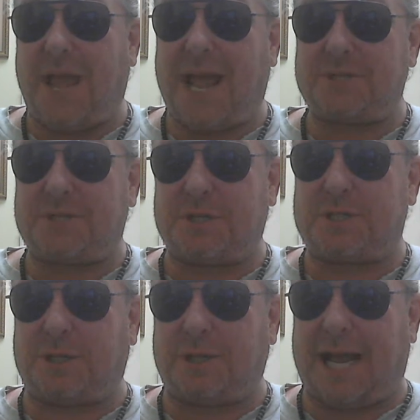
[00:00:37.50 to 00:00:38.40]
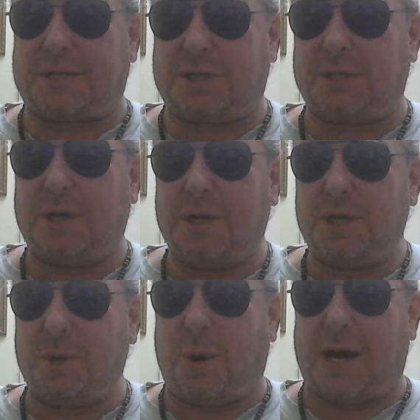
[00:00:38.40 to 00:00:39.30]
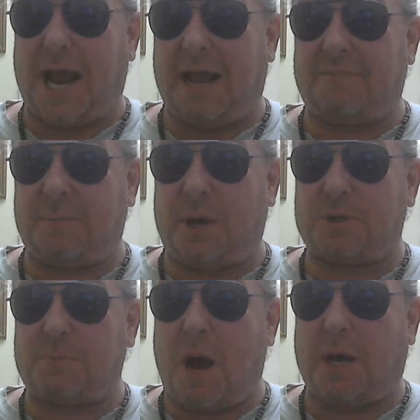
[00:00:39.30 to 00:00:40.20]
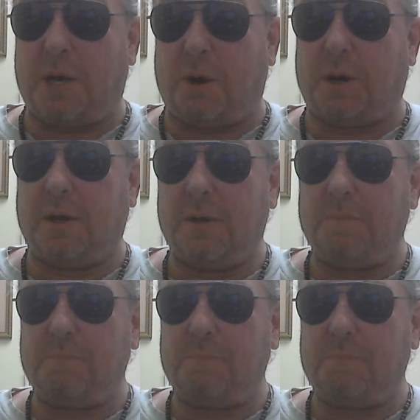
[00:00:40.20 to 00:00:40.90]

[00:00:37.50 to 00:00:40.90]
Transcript: That's the selection you want to have the most money on.